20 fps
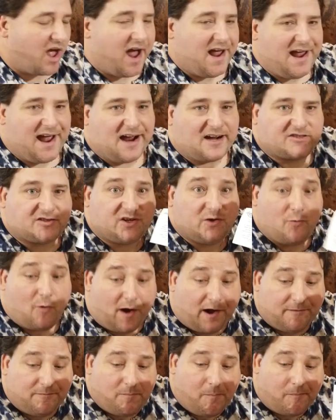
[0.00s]
I actually
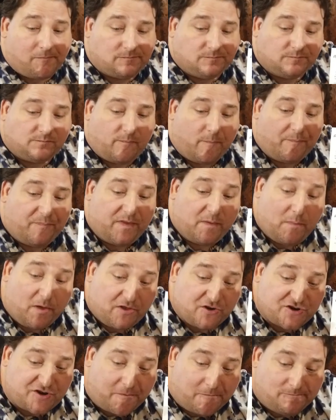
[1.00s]
won the
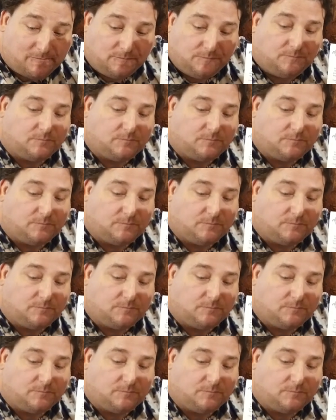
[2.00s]
mothership.